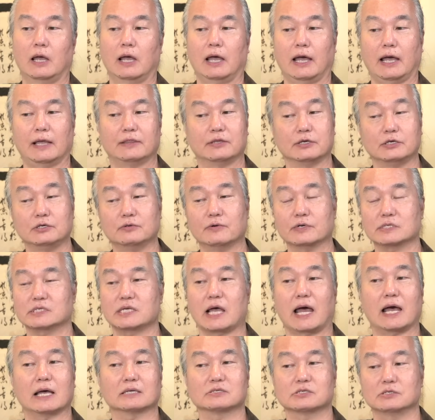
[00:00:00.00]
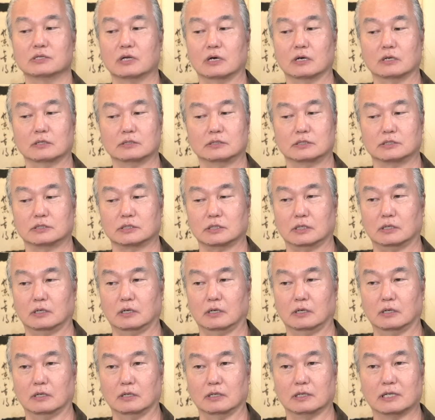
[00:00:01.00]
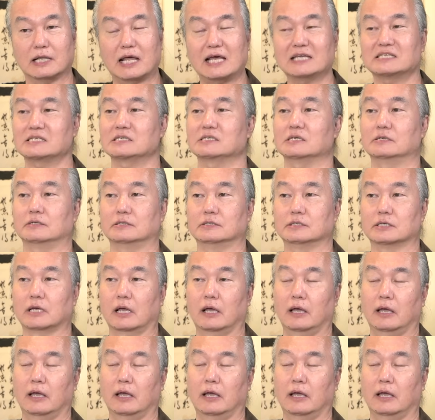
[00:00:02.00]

And the US has not lessened